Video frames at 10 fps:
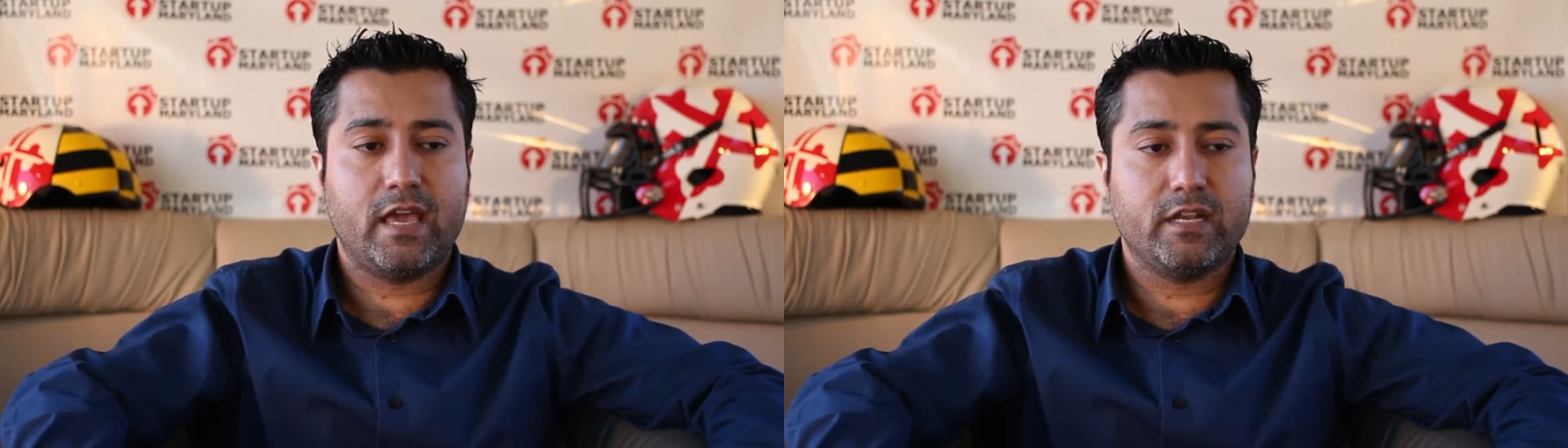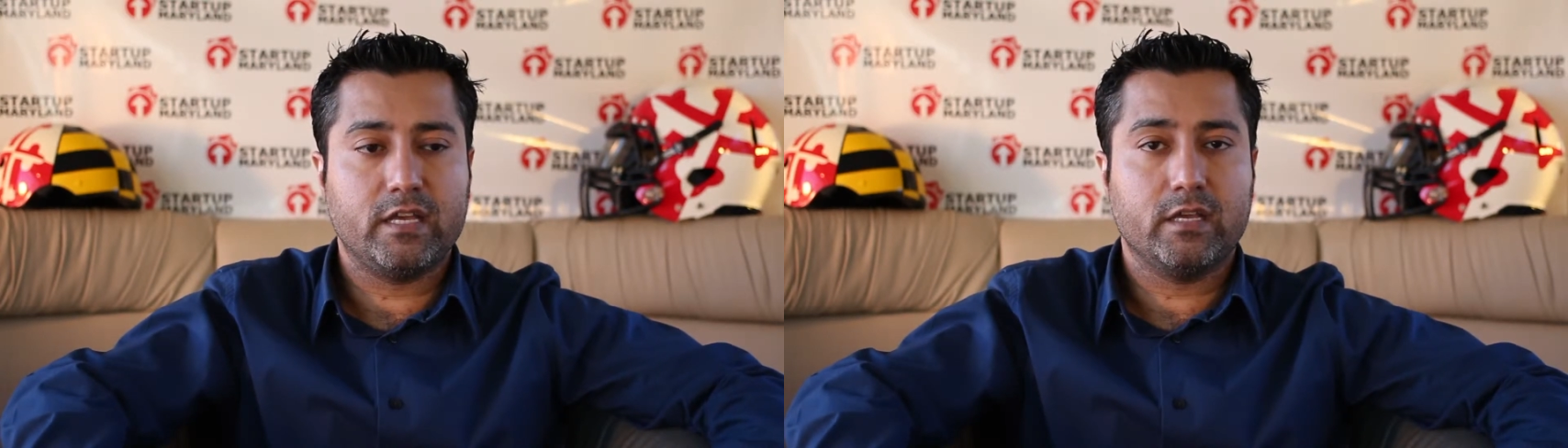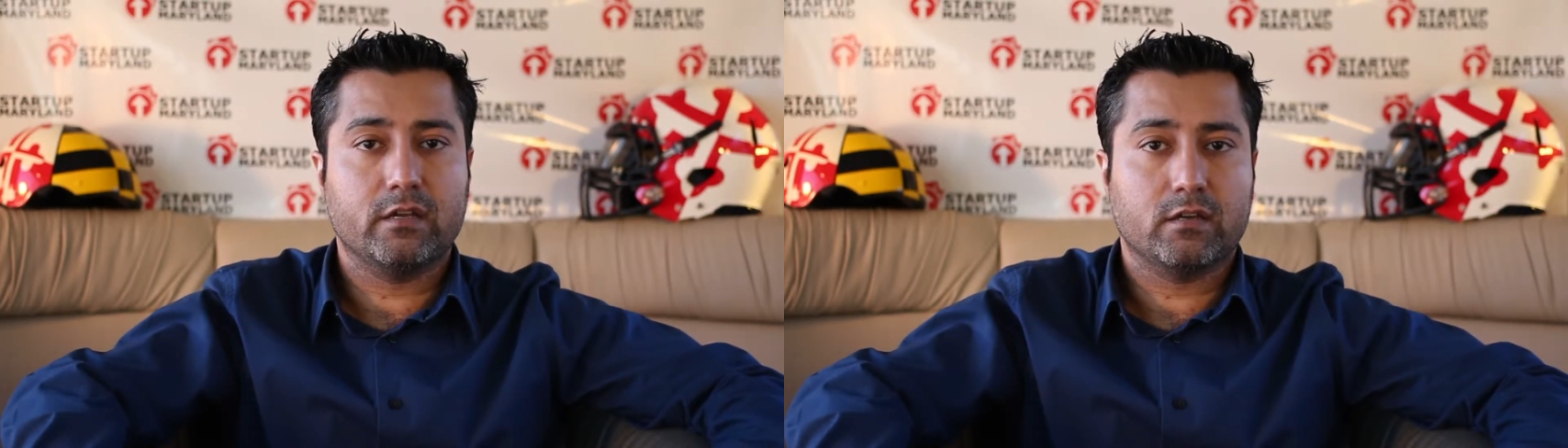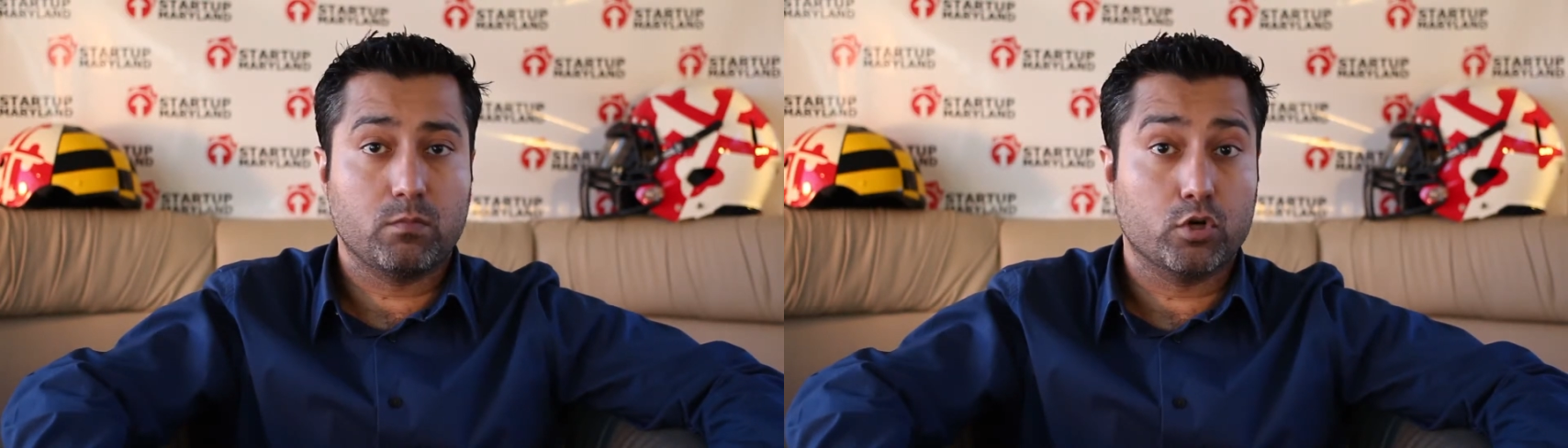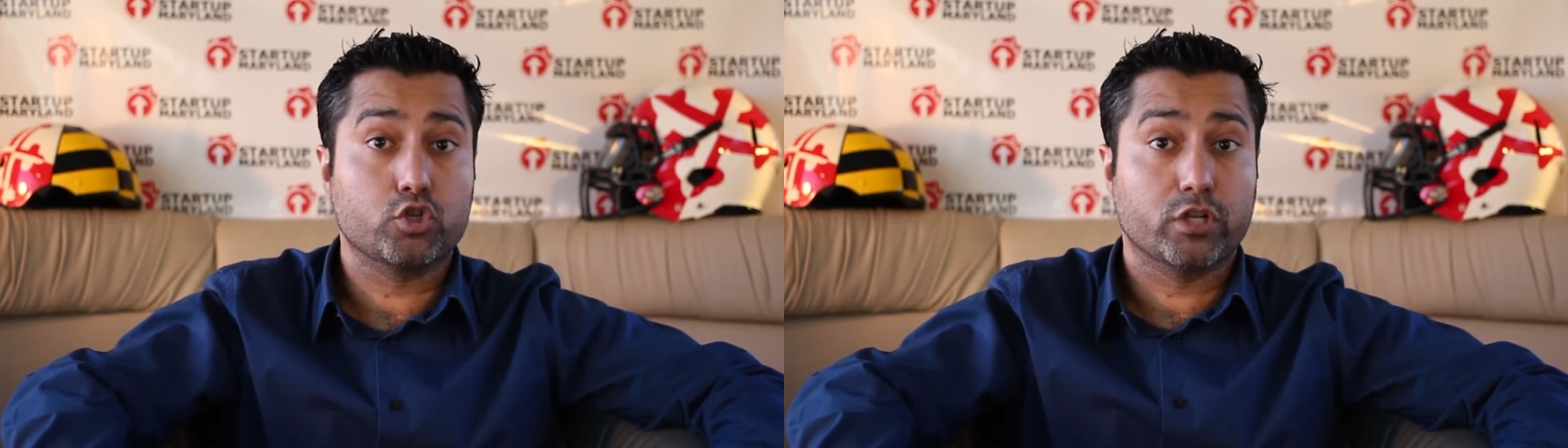any
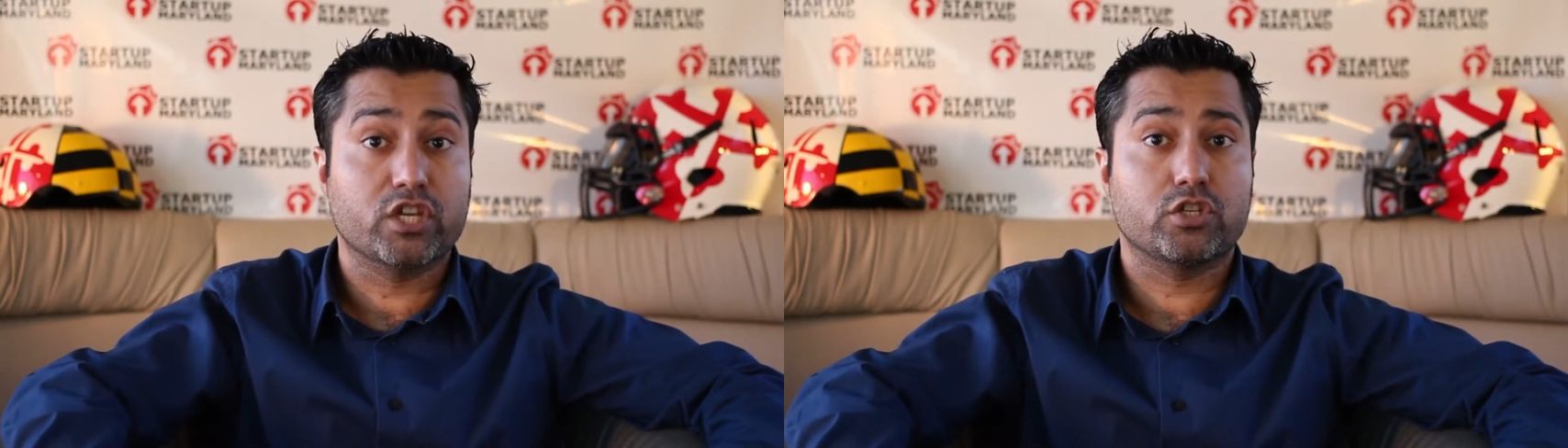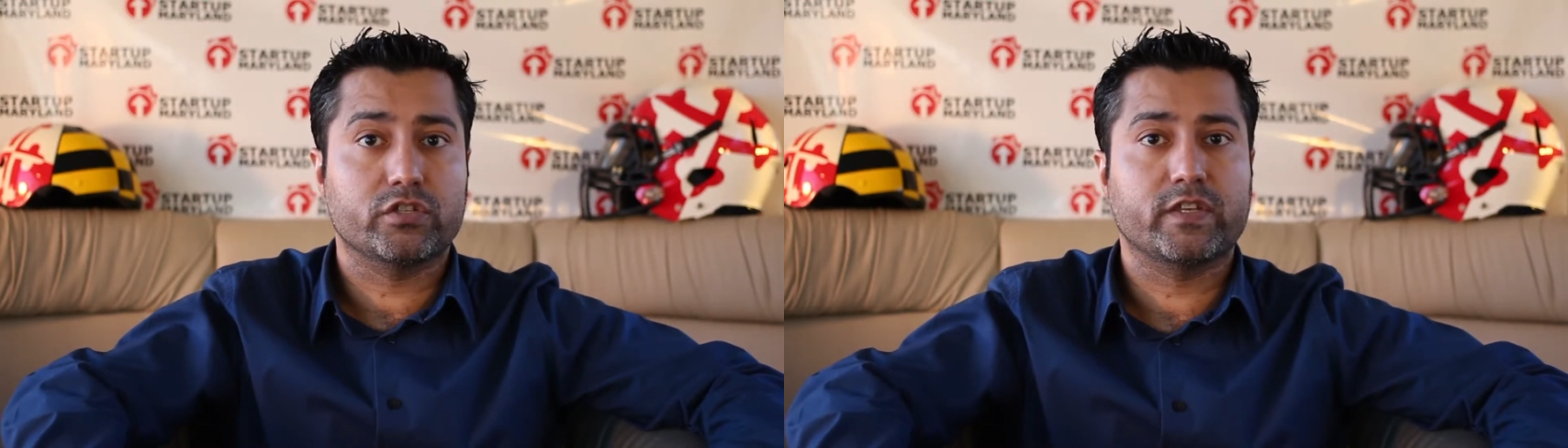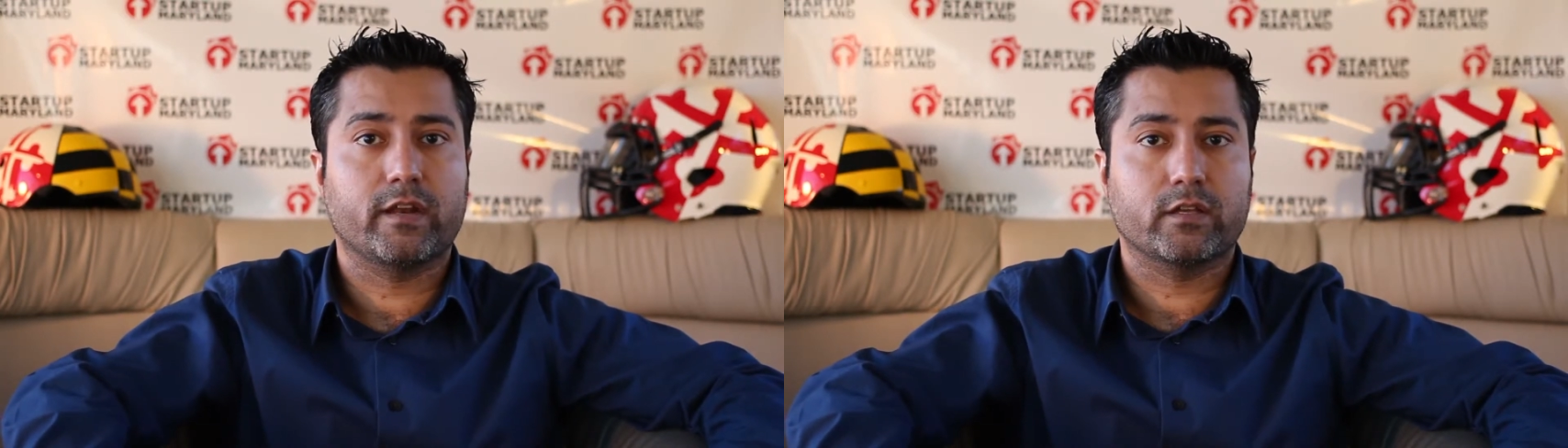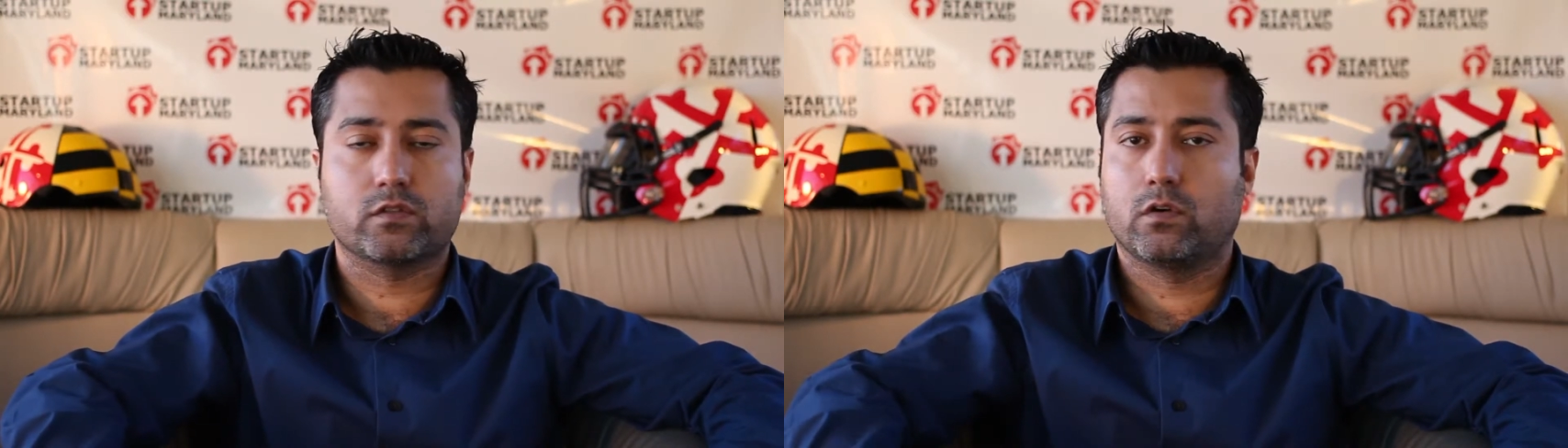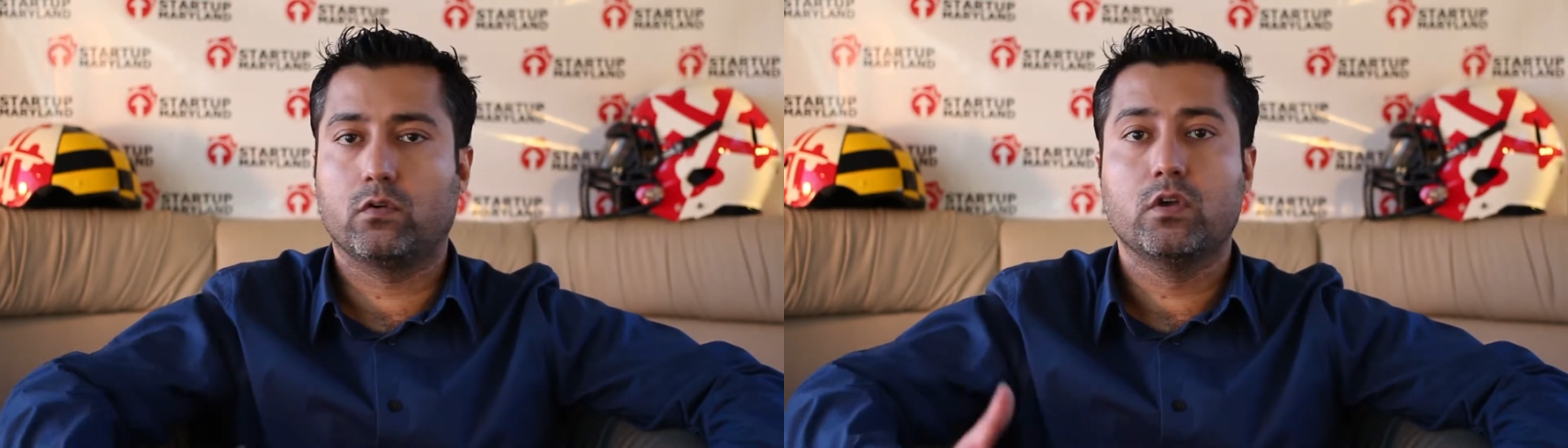commercial kitchen setting.
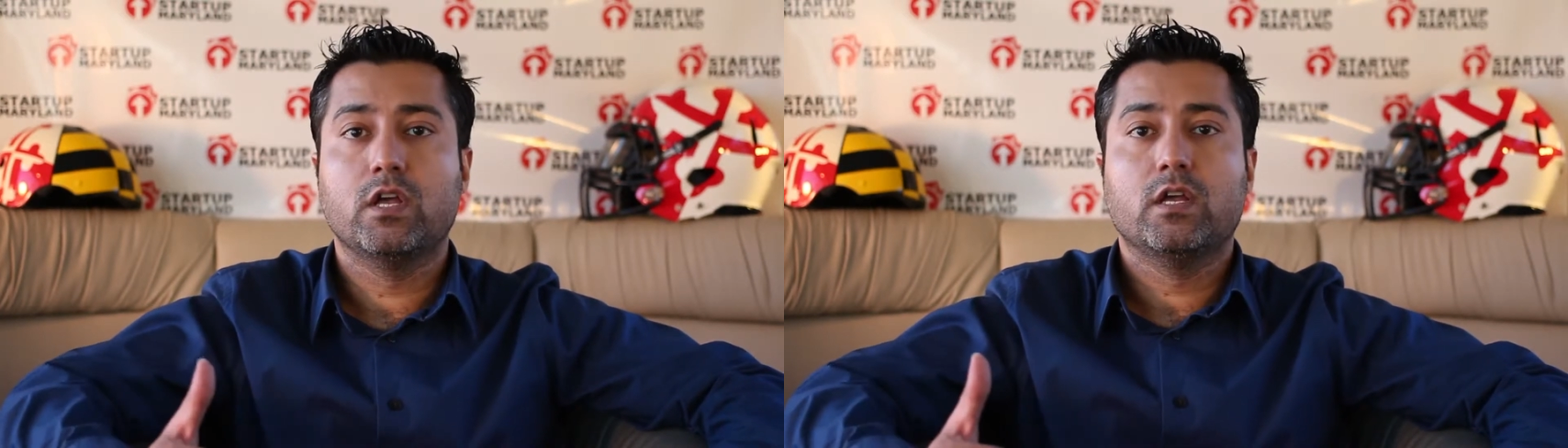So